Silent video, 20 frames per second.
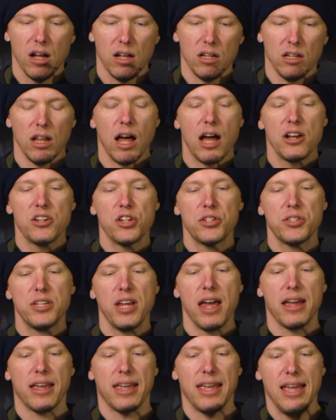
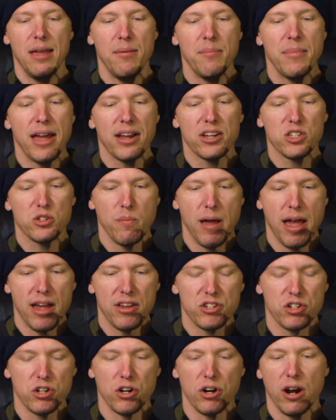Logitech MX
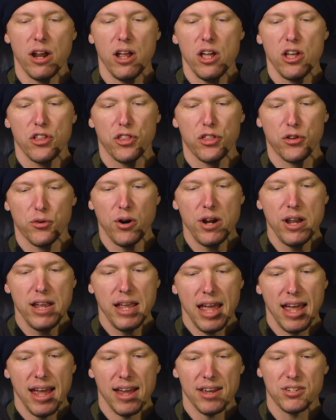Master
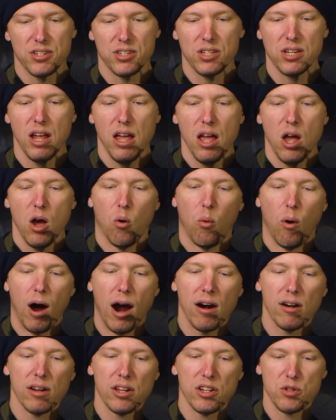3S
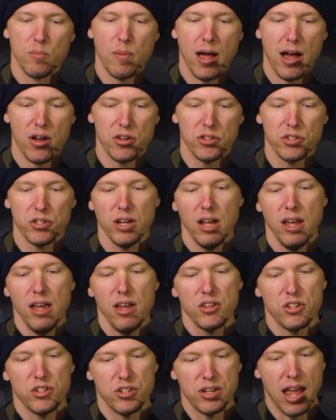wireless mouse,
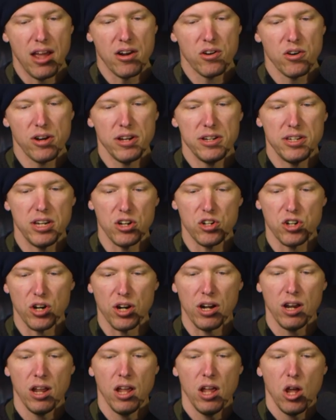standard
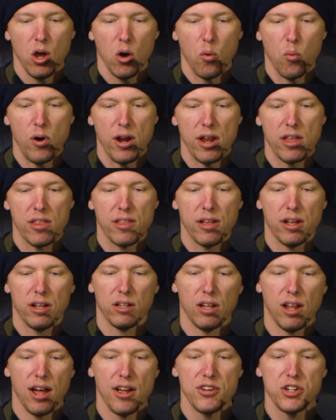edition with
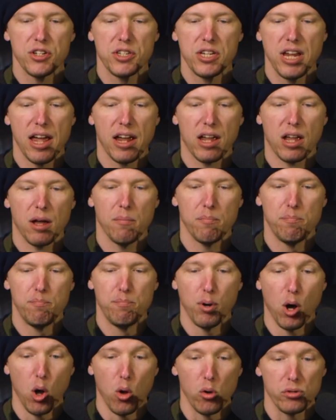Logitech
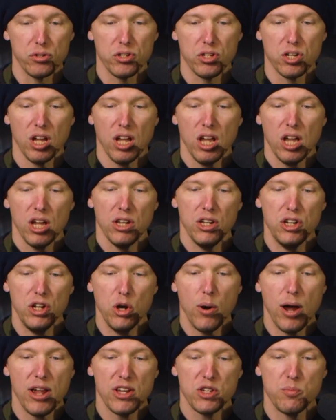Bolt
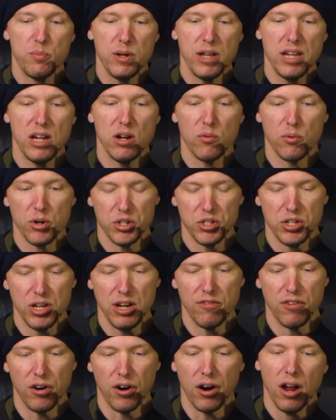USB
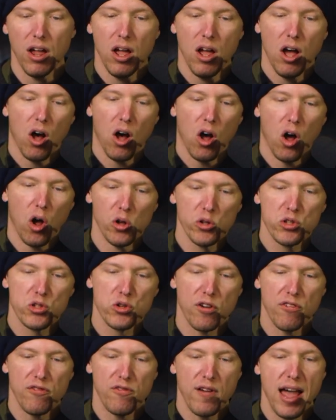receiver,
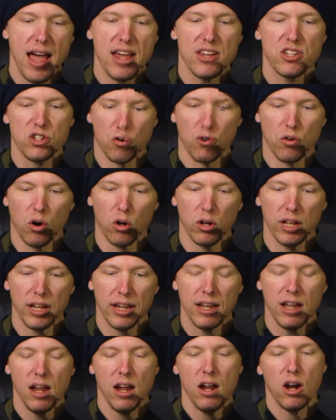ultra fast
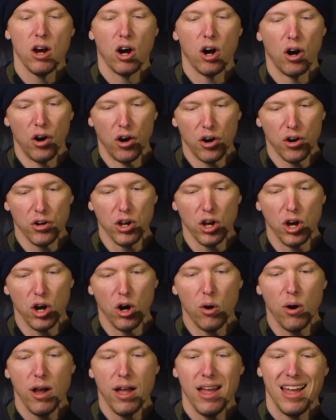scrolling,
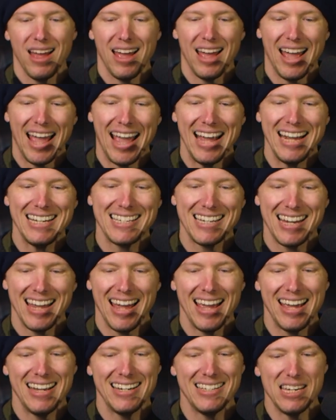ergo,
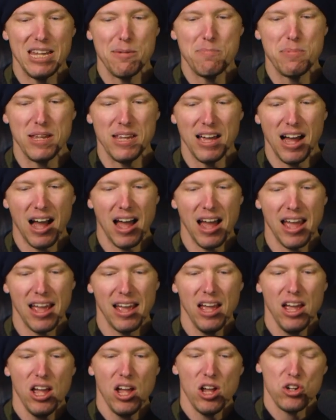8K
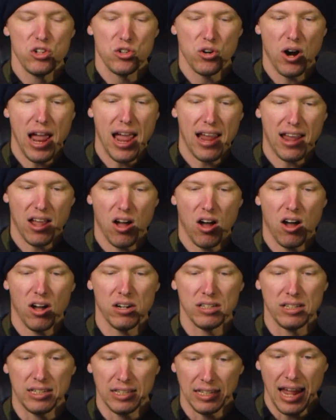DPI, track
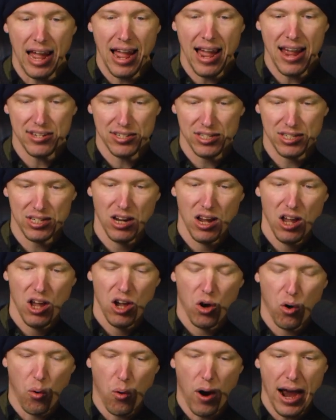on glass,
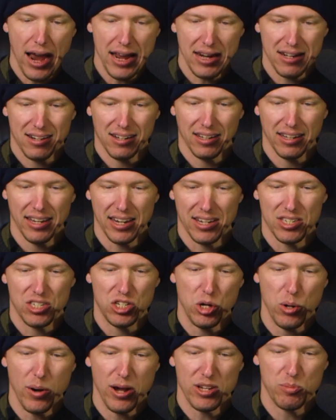quiet
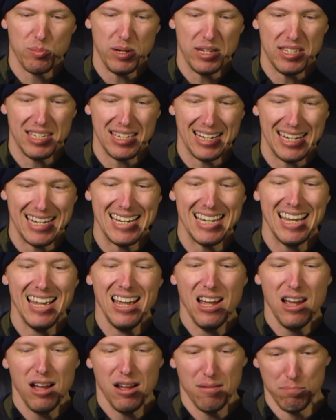clicks, USB-C,
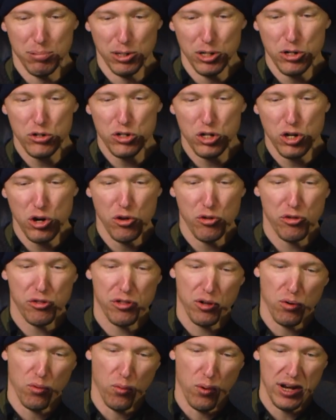
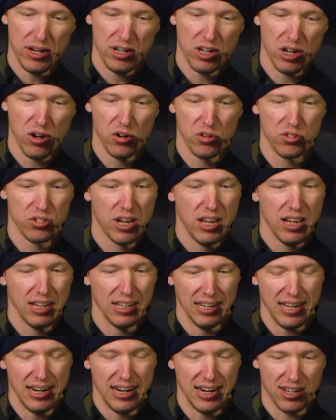Bluetooth, Windows,
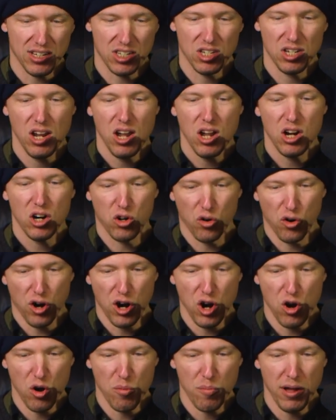Linux,
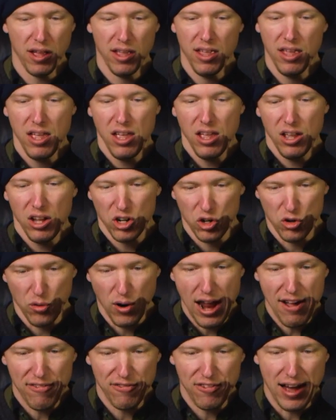Chrome,
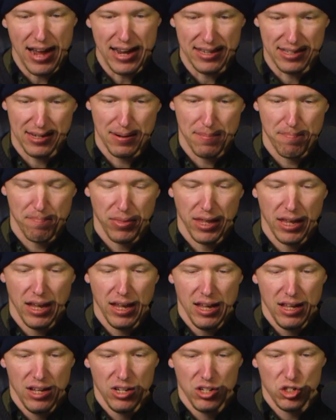graphite,
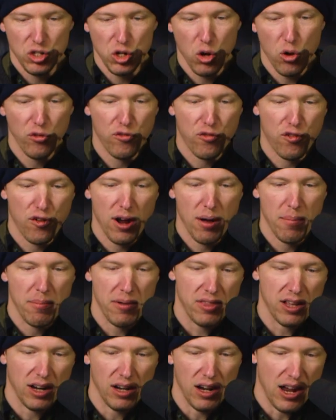sold from
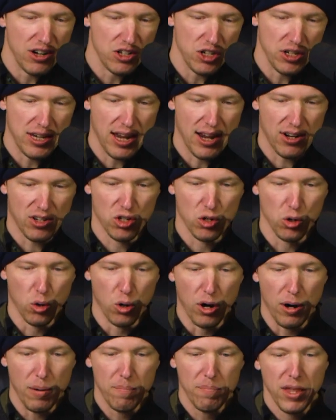the Logitech
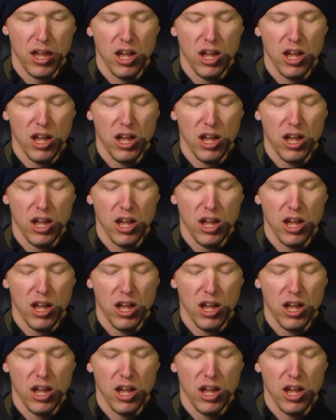store.